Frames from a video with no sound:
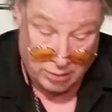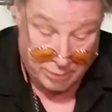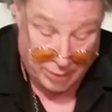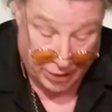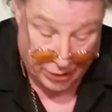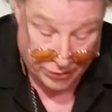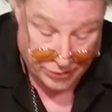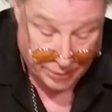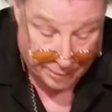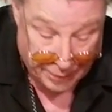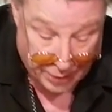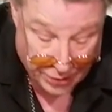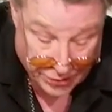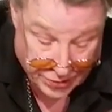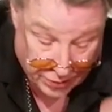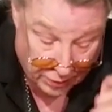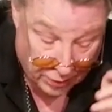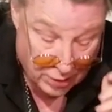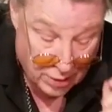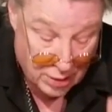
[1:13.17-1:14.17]
Pedals are
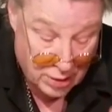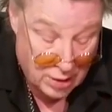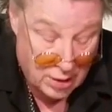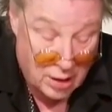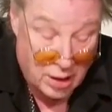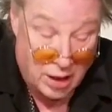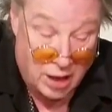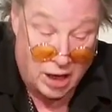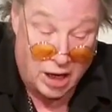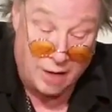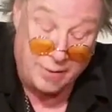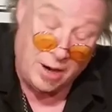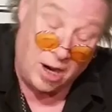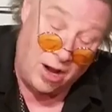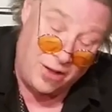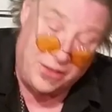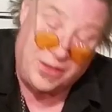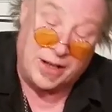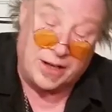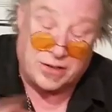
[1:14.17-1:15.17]
personal.
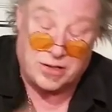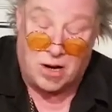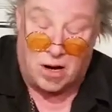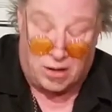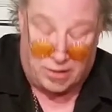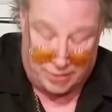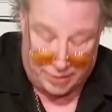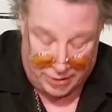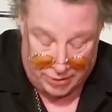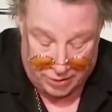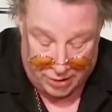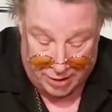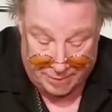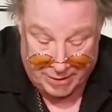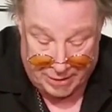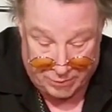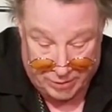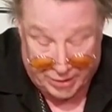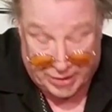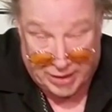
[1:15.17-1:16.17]
All things are, you know. I
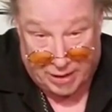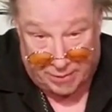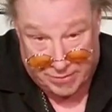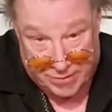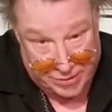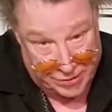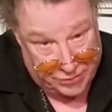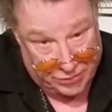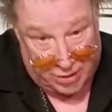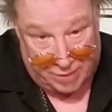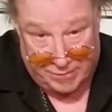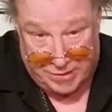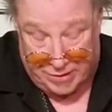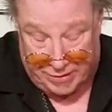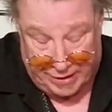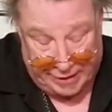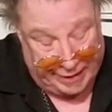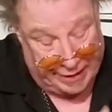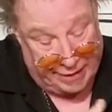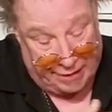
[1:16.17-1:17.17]
mean, when it comes to the drums,
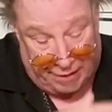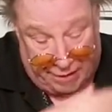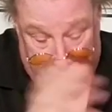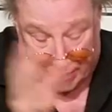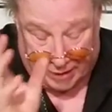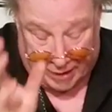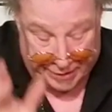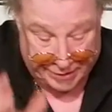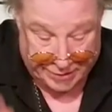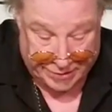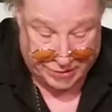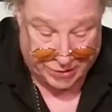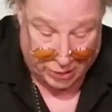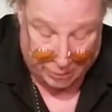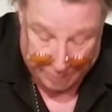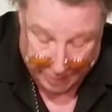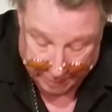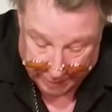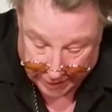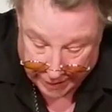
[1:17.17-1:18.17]
you can get all kinds of
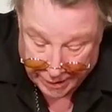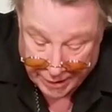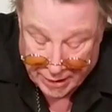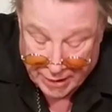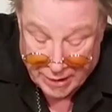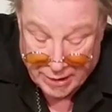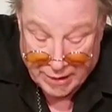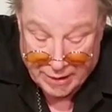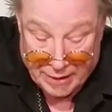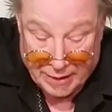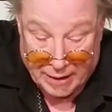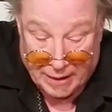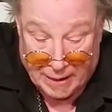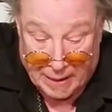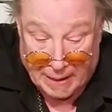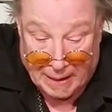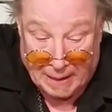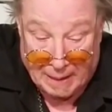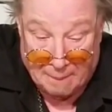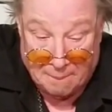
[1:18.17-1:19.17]
stupid, but
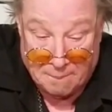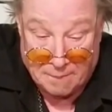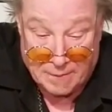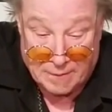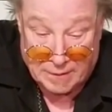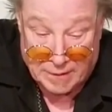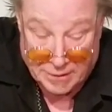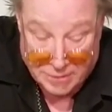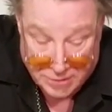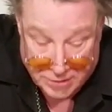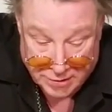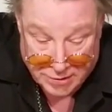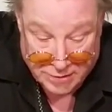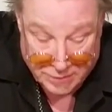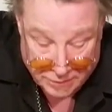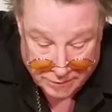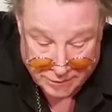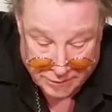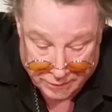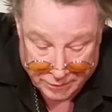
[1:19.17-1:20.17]
let's
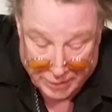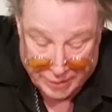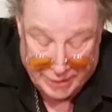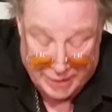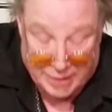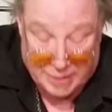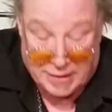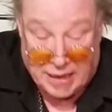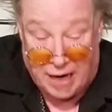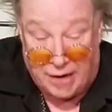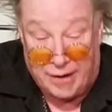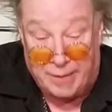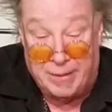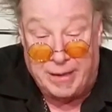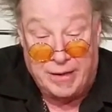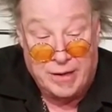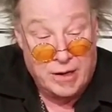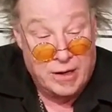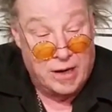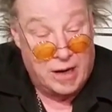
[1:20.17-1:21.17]
just really get down. I
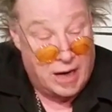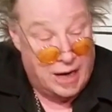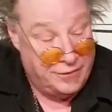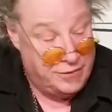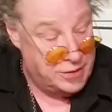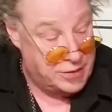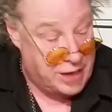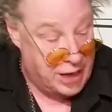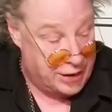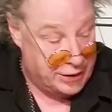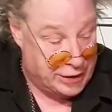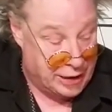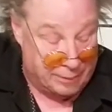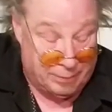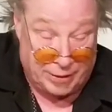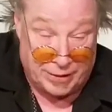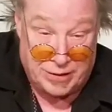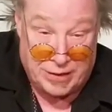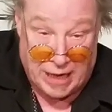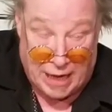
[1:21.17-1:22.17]
mean, I've just got a
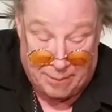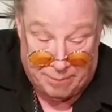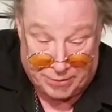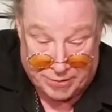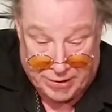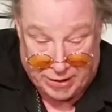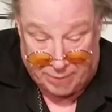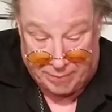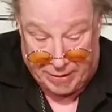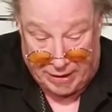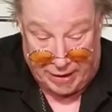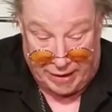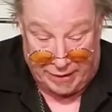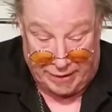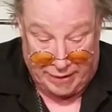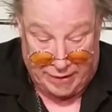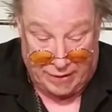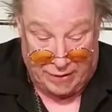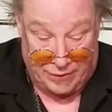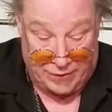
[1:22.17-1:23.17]
couple examples here, but
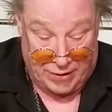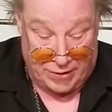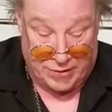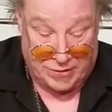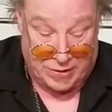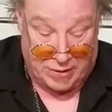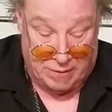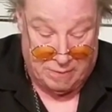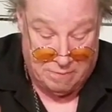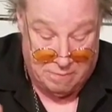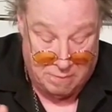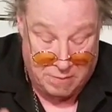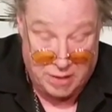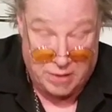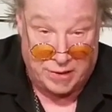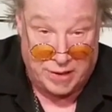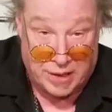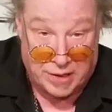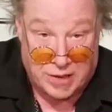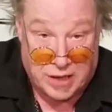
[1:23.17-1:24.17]
you know, there's a
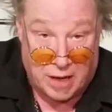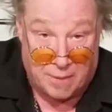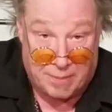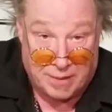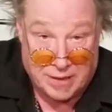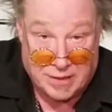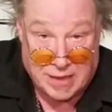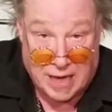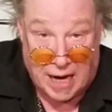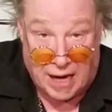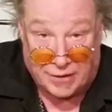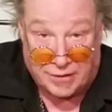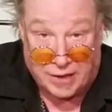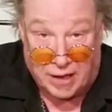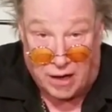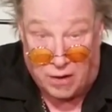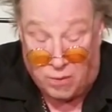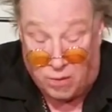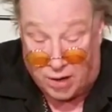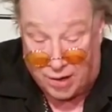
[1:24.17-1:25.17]
million companies out
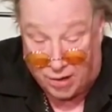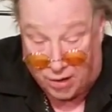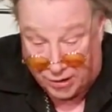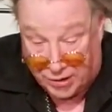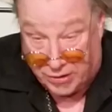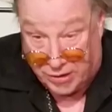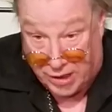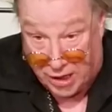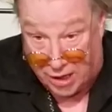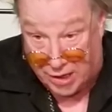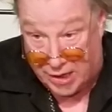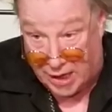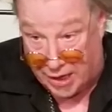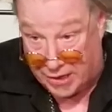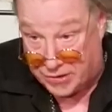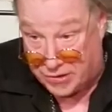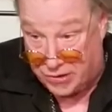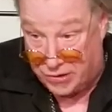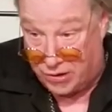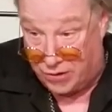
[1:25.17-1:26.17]
there. I want all you young
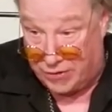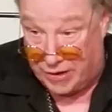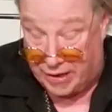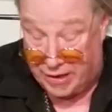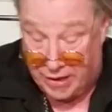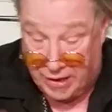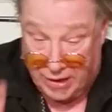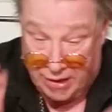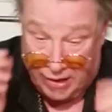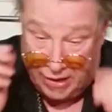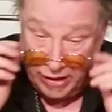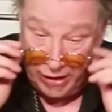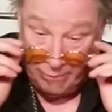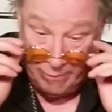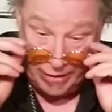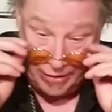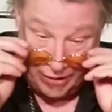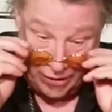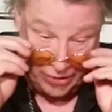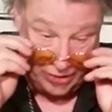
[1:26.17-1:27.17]
guys to know that. I
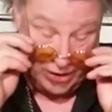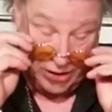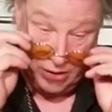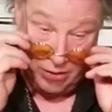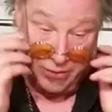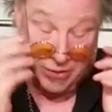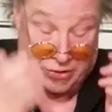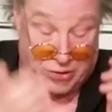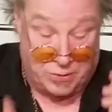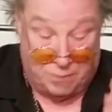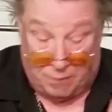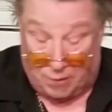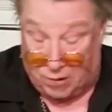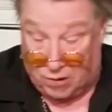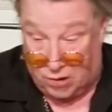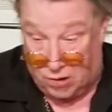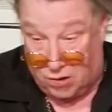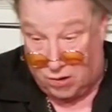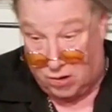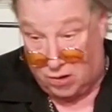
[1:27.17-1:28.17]
mean, there's
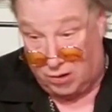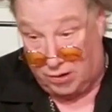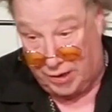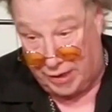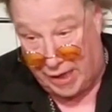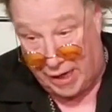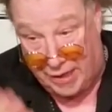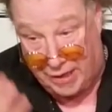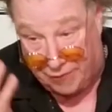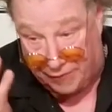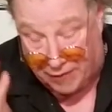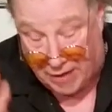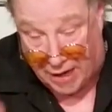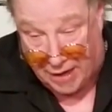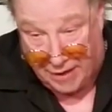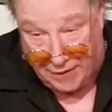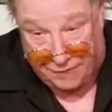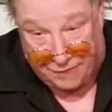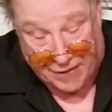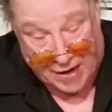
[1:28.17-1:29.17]
Pearl,
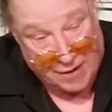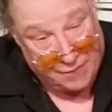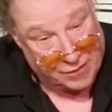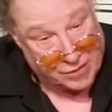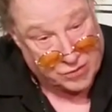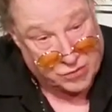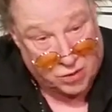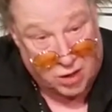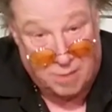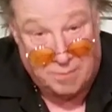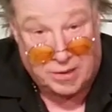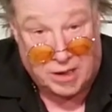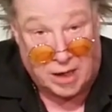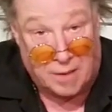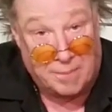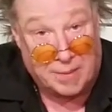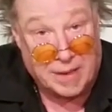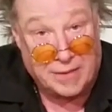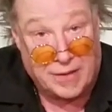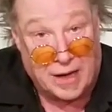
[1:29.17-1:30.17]
any favorite drum
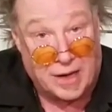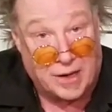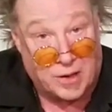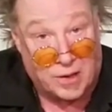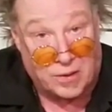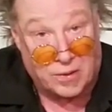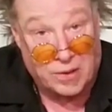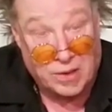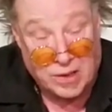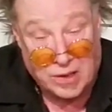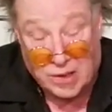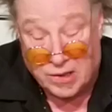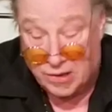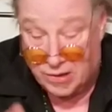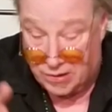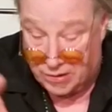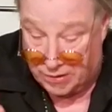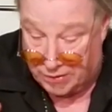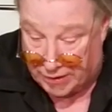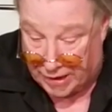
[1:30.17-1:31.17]
company that you're
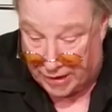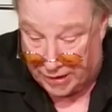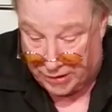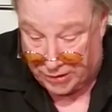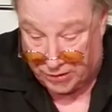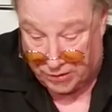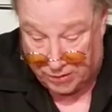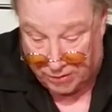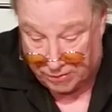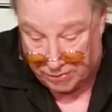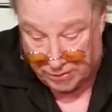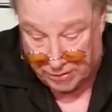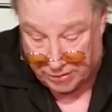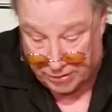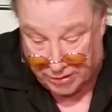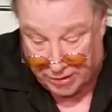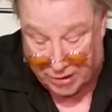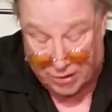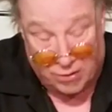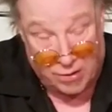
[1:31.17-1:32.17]

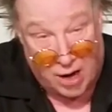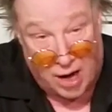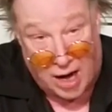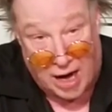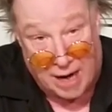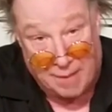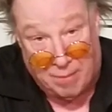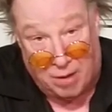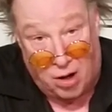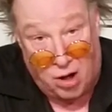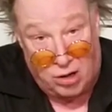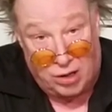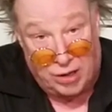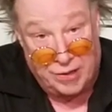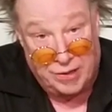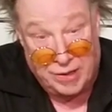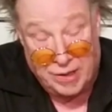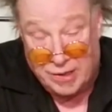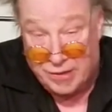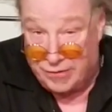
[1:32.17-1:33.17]

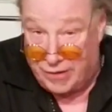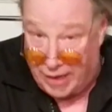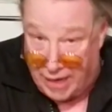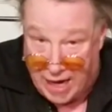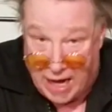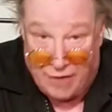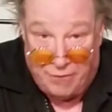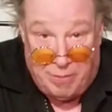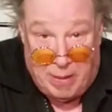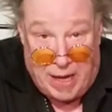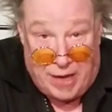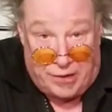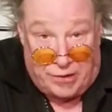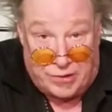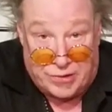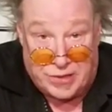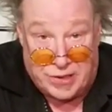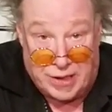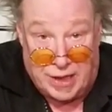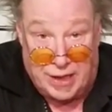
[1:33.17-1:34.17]
eyeballing. They have
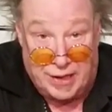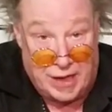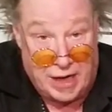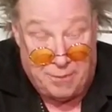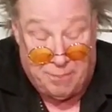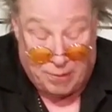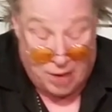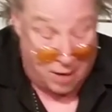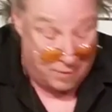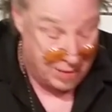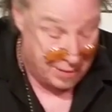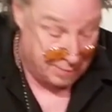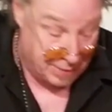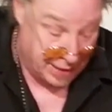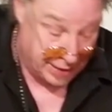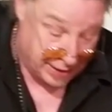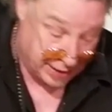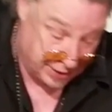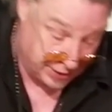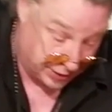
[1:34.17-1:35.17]
pedals, and they probably
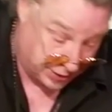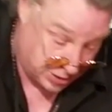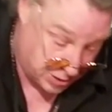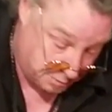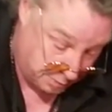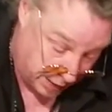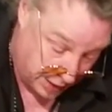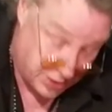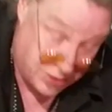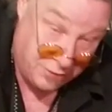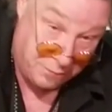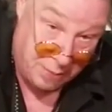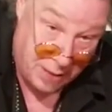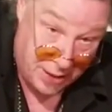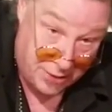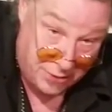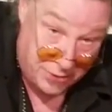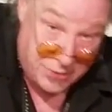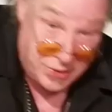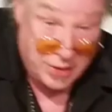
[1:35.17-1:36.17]
make inexpensive
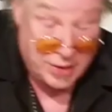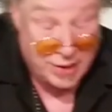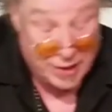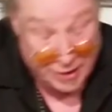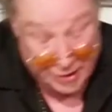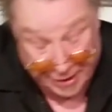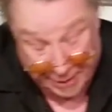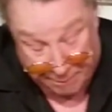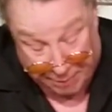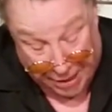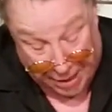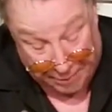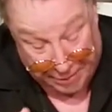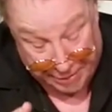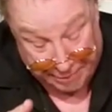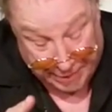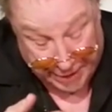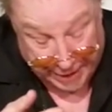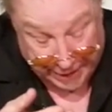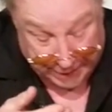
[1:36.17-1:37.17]
pedals, and they
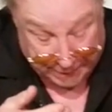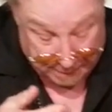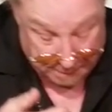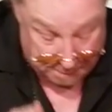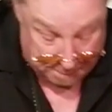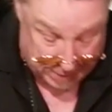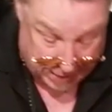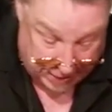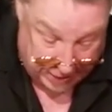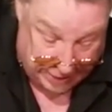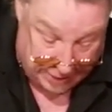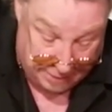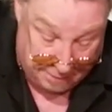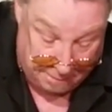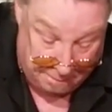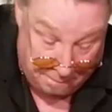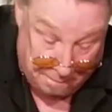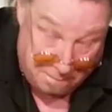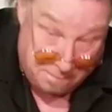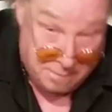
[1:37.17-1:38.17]
probably make
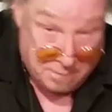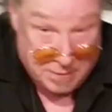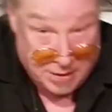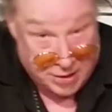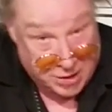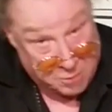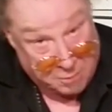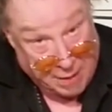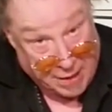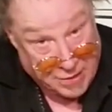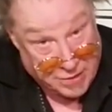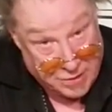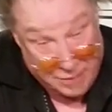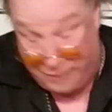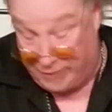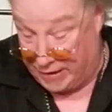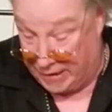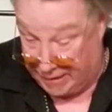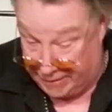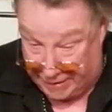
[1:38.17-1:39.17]
medium
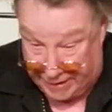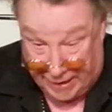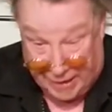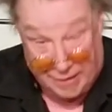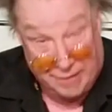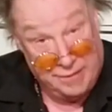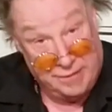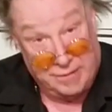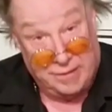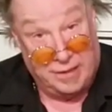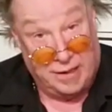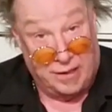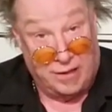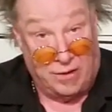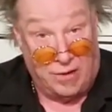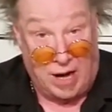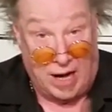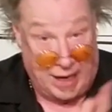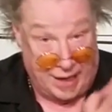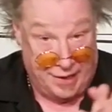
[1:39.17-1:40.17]
expensive, and then
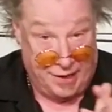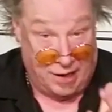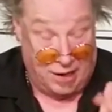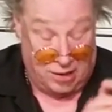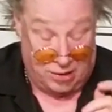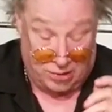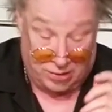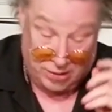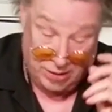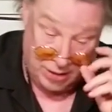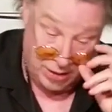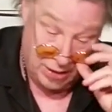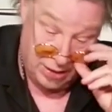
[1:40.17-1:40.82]
high dollar.